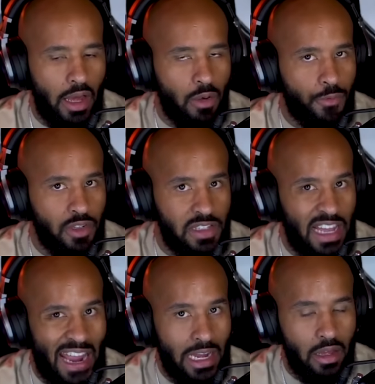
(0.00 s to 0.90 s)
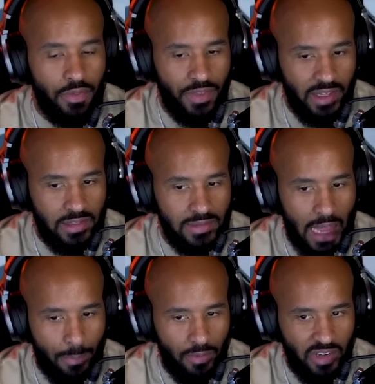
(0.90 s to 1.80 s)
don't foresee any of this
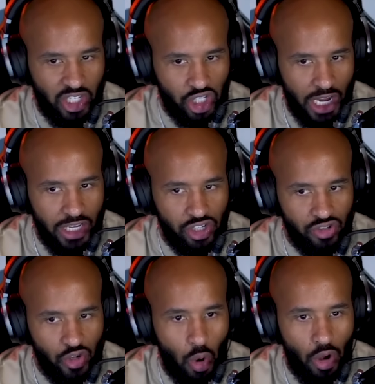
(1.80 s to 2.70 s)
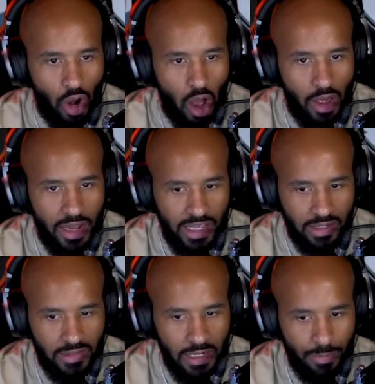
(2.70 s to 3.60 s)
type of exchanges going on
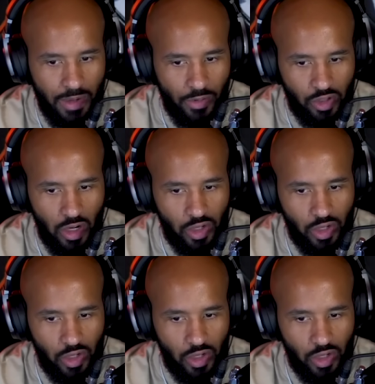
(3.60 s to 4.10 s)
against DDP versus Sean